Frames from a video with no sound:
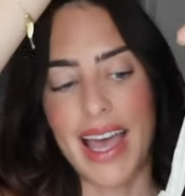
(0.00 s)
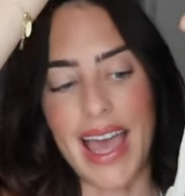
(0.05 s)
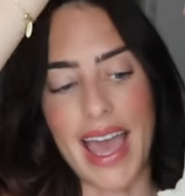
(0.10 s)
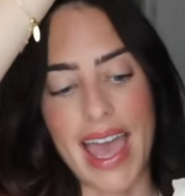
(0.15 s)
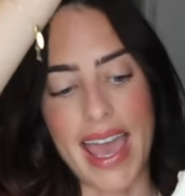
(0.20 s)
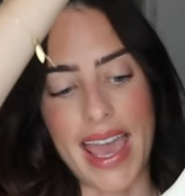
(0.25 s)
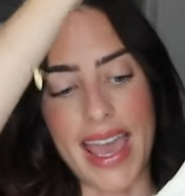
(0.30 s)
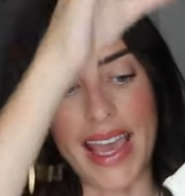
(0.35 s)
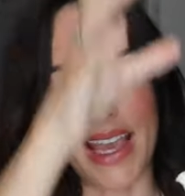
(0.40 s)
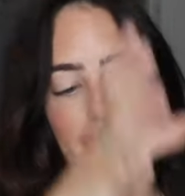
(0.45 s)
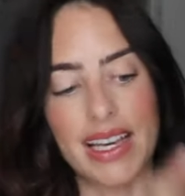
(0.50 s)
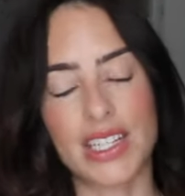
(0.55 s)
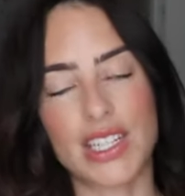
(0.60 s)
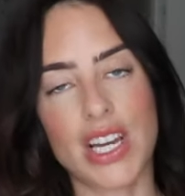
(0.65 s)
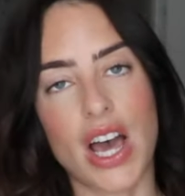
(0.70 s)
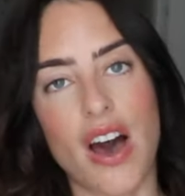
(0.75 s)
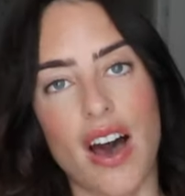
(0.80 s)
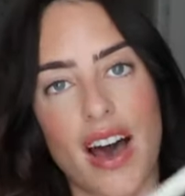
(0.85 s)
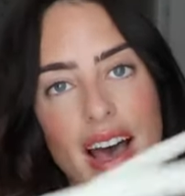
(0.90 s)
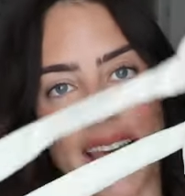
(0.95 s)
a
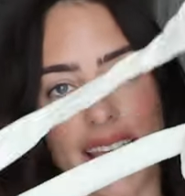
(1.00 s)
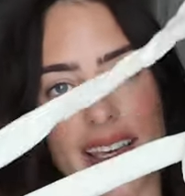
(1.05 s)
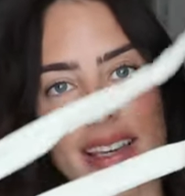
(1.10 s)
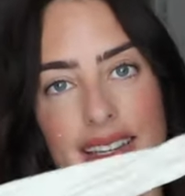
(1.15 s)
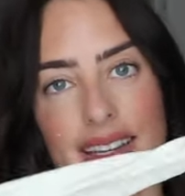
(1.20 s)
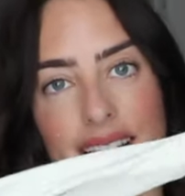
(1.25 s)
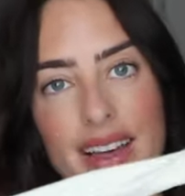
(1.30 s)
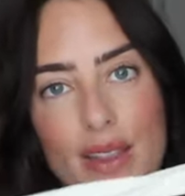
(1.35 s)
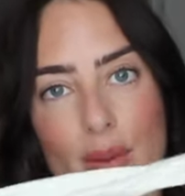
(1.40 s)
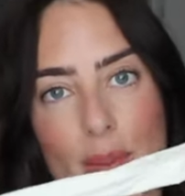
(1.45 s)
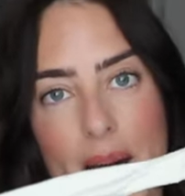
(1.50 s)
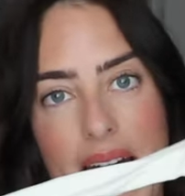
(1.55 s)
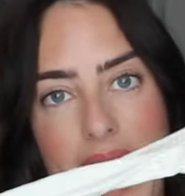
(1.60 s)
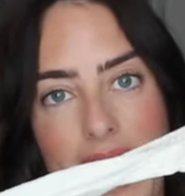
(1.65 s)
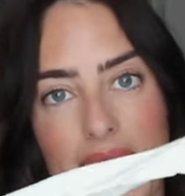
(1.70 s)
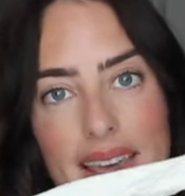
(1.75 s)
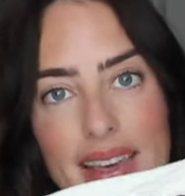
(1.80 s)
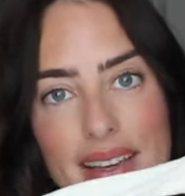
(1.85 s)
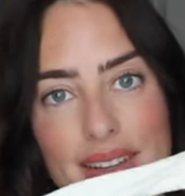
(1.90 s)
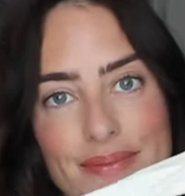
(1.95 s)
tie at the
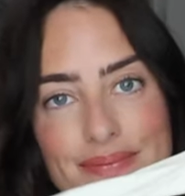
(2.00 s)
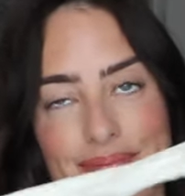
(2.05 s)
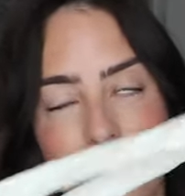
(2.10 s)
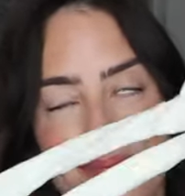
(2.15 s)
back.